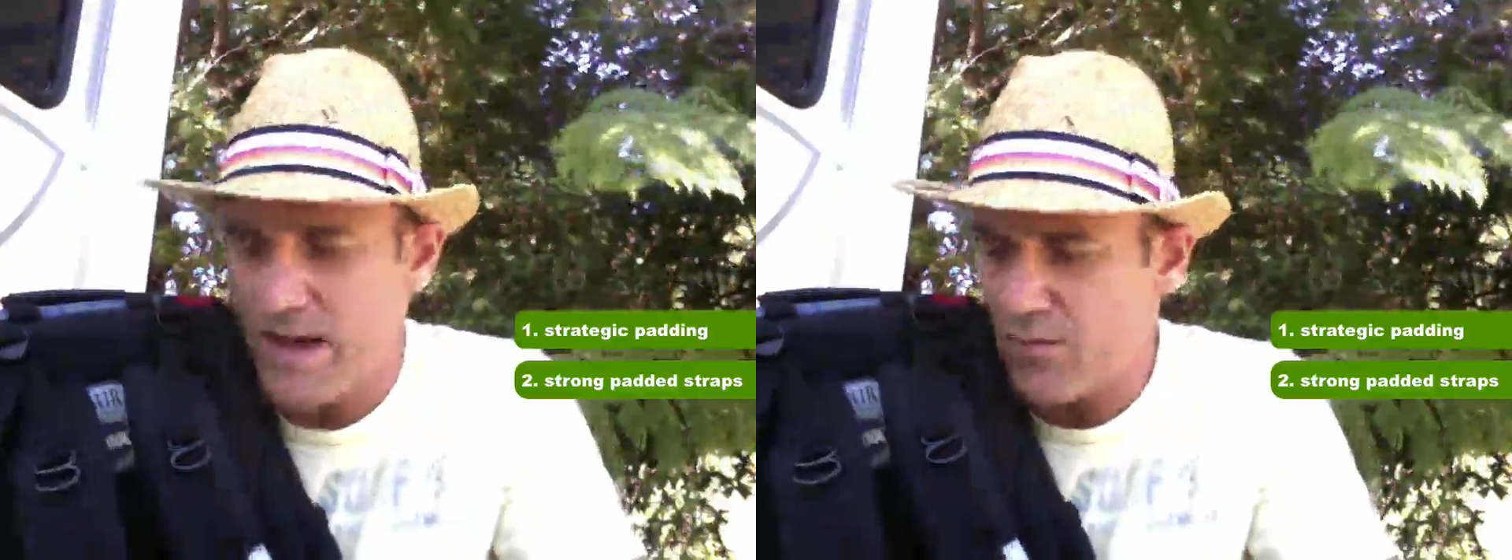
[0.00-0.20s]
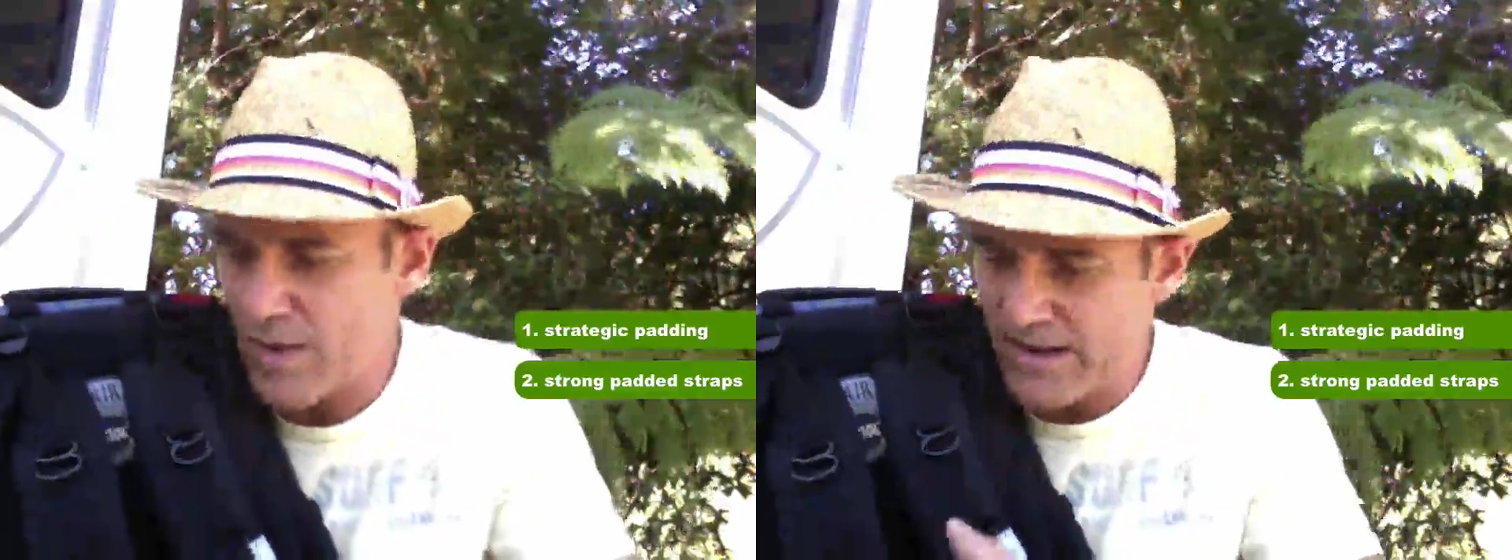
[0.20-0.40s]

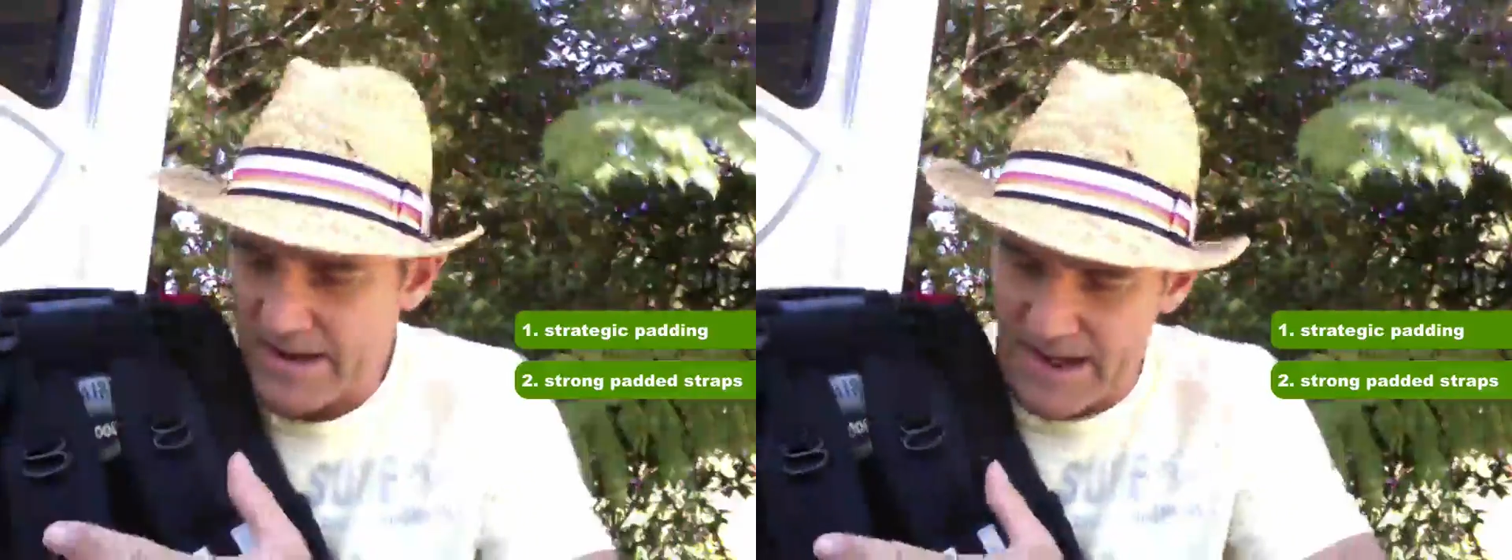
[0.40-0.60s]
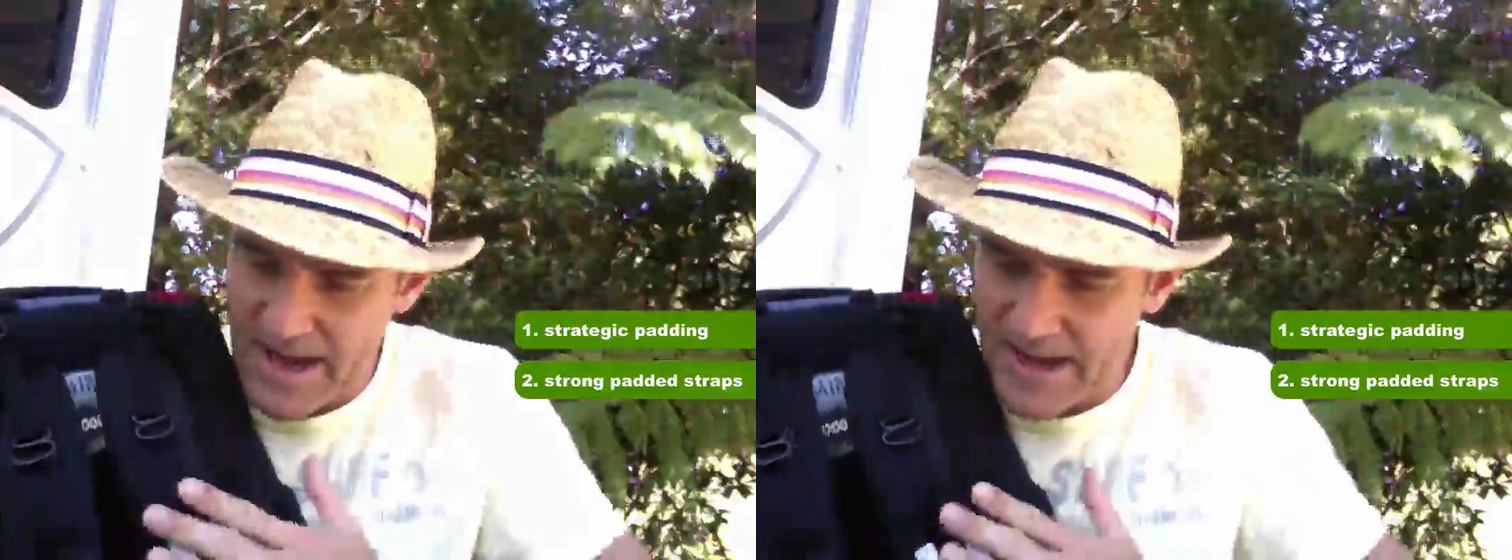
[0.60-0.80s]
we had one that
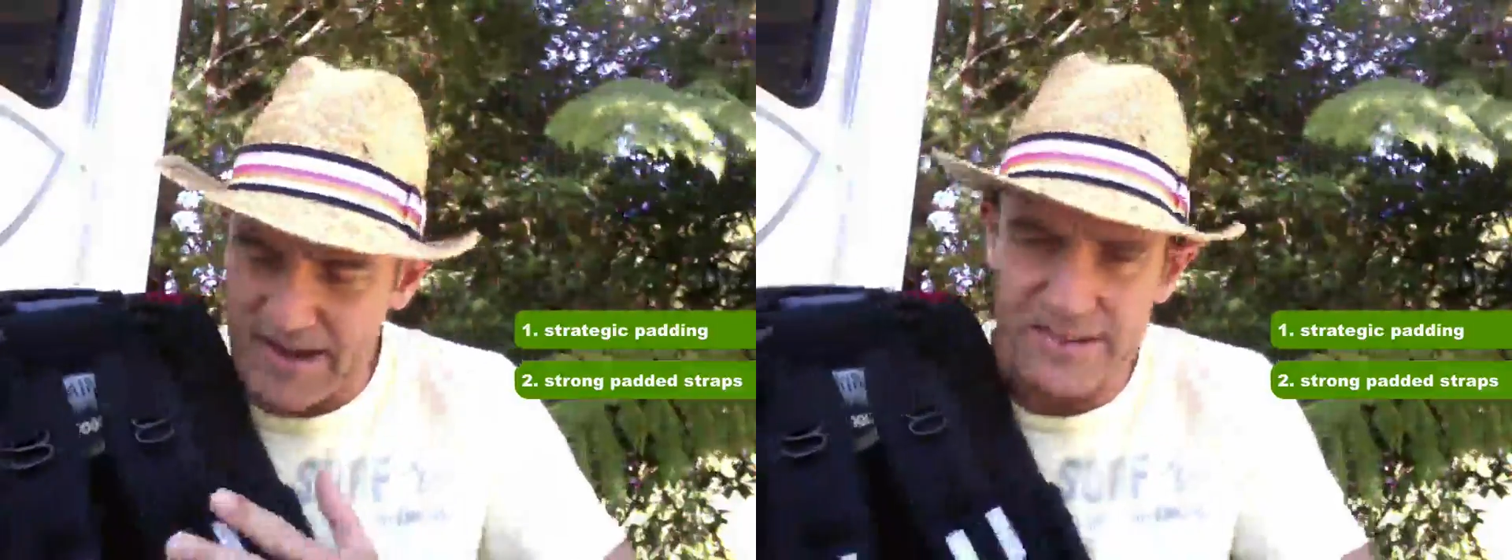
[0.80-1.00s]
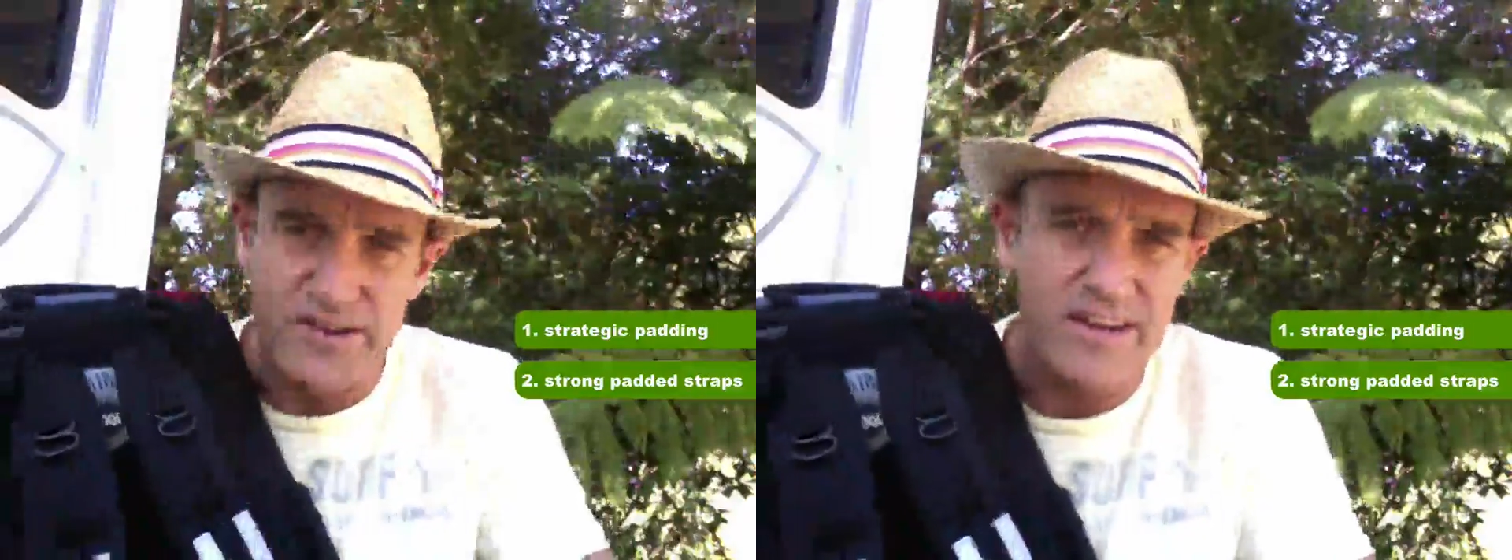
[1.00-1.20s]
had a
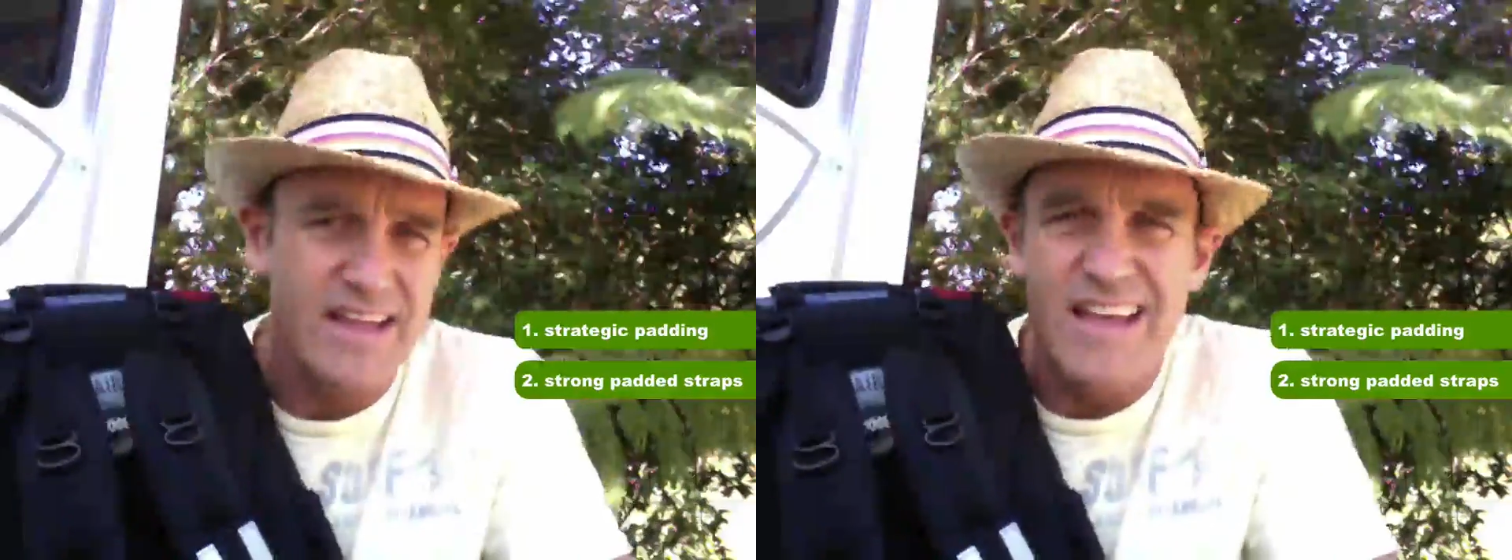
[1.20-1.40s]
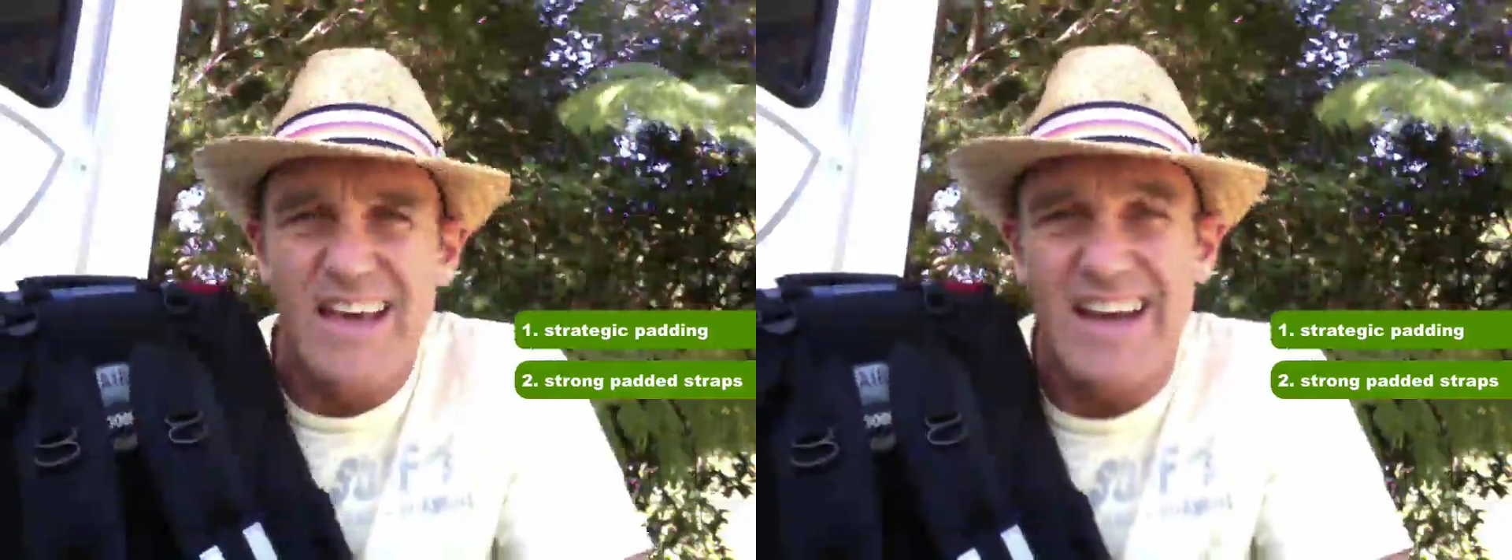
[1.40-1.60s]
harness on it.